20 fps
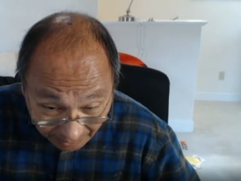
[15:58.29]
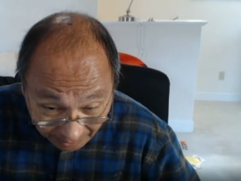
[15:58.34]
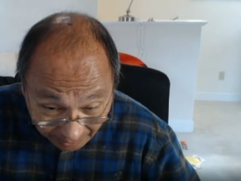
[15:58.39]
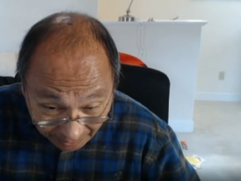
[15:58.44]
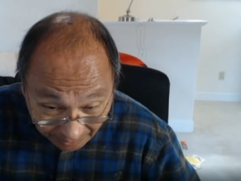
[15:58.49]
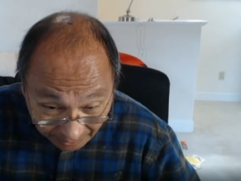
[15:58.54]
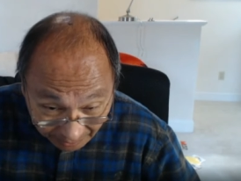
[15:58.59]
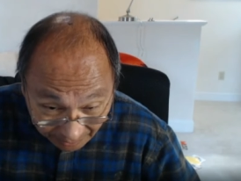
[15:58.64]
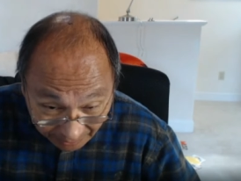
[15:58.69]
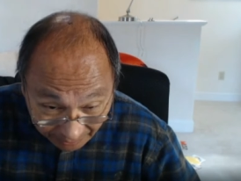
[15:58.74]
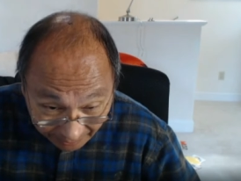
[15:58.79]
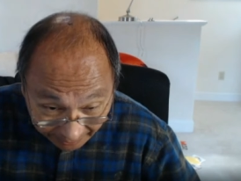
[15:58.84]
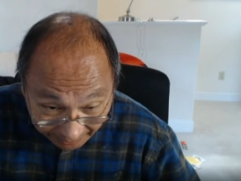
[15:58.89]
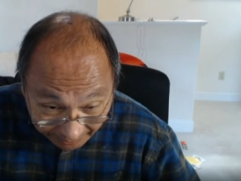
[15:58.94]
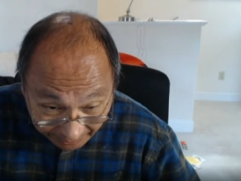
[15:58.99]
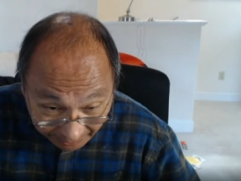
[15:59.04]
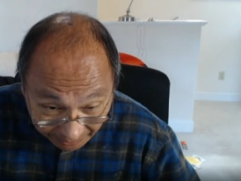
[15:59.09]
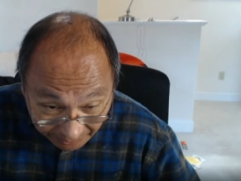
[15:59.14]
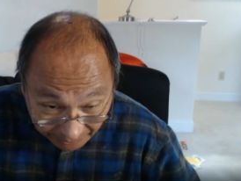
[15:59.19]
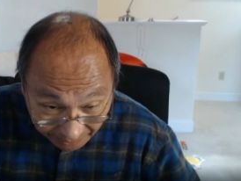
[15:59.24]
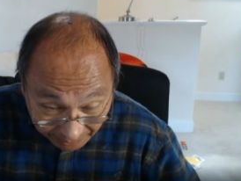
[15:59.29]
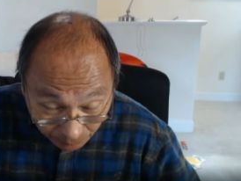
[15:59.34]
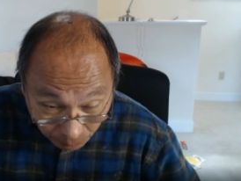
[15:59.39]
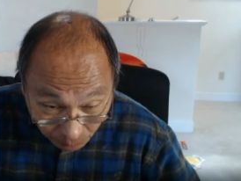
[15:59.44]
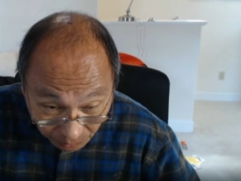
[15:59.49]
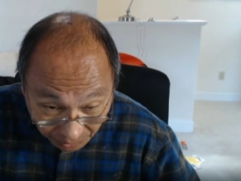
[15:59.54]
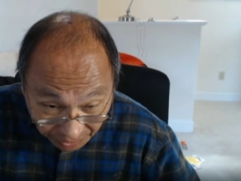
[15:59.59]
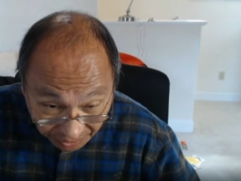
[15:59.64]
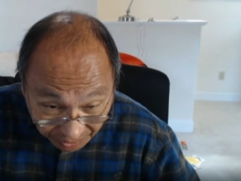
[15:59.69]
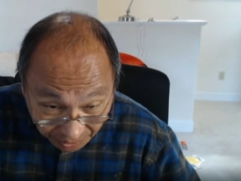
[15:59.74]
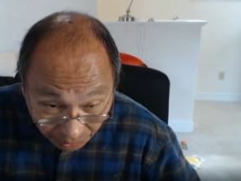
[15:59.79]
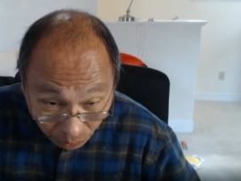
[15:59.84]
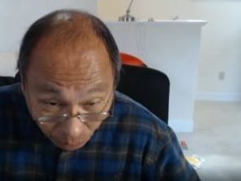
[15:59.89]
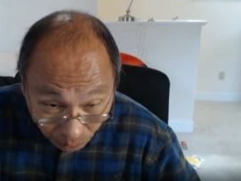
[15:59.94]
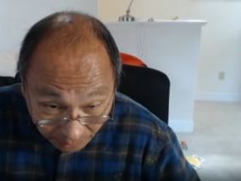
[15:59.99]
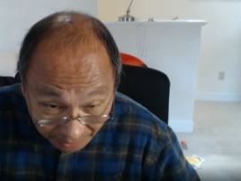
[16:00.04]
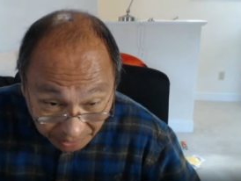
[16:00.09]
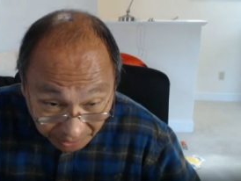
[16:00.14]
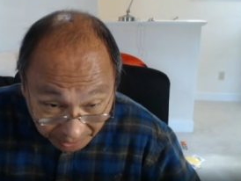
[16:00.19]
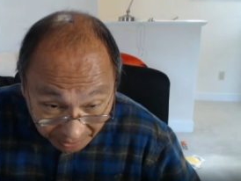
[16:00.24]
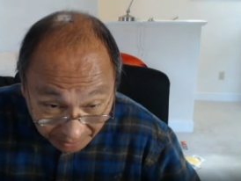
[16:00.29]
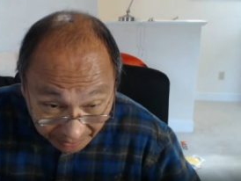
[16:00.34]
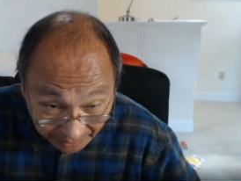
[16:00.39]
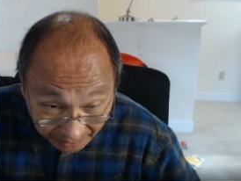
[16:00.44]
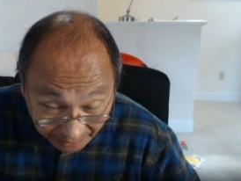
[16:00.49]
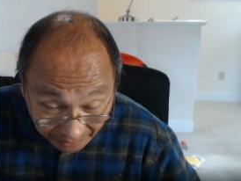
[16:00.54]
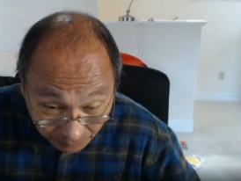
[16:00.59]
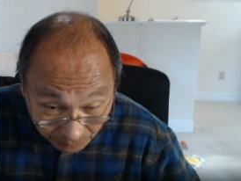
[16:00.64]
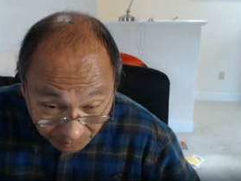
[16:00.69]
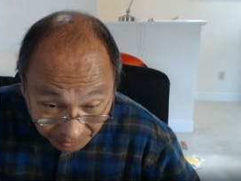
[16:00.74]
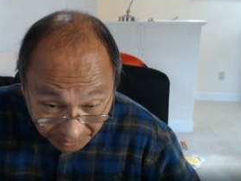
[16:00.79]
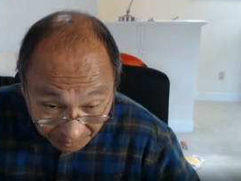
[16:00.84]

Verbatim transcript: Uh, and it was so rigid that it was